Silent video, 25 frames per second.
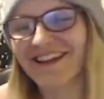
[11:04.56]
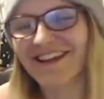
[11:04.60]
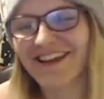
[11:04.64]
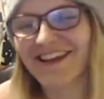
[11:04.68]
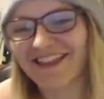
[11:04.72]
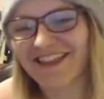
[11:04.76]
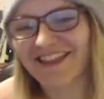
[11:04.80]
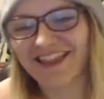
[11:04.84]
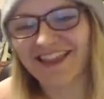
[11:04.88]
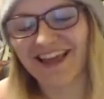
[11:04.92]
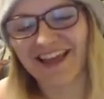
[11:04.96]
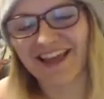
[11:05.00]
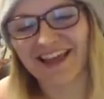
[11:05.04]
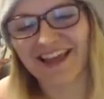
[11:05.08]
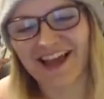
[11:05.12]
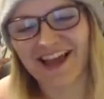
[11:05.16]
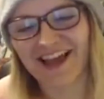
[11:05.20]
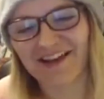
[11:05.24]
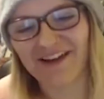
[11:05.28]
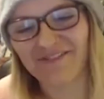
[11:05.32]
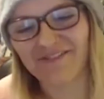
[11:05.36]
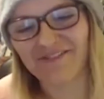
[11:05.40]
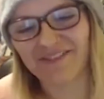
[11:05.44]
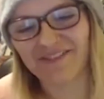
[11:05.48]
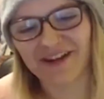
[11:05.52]

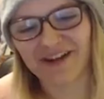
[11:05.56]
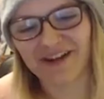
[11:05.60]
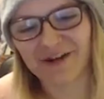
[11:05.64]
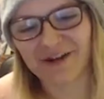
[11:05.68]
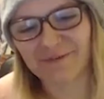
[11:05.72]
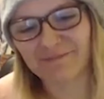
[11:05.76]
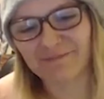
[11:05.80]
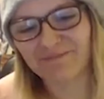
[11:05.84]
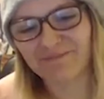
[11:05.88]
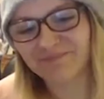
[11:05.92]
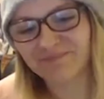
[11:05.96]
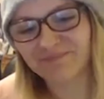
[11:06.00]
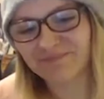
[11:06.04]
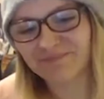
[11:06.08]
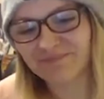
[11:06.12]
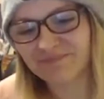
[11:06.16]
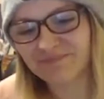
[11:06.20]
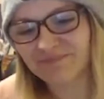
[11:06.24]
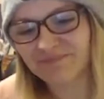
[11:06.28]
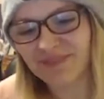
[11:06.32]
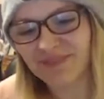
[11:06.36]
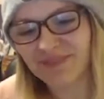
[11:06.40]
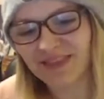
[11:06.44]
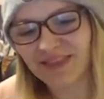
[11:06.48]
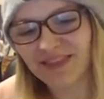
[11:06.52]
have,
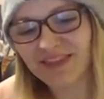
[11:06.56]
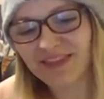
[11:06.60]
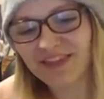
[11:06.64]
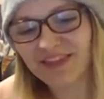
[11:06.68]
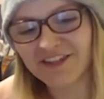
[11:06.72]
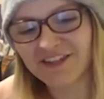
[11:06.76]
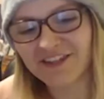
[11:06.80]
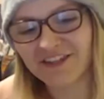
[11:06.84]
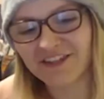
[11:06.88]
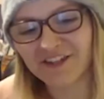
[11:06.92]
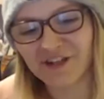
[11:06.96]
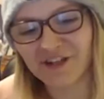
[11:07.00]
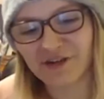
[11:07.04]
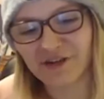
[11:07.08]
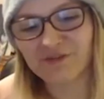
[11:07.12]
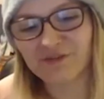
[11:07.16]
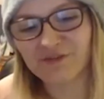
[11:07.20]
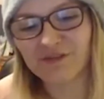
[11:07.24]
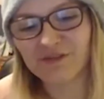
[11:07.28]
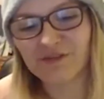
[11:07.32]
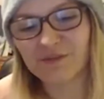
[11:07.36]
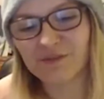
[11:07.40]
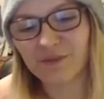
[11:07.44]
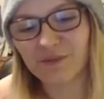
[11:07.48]
you know,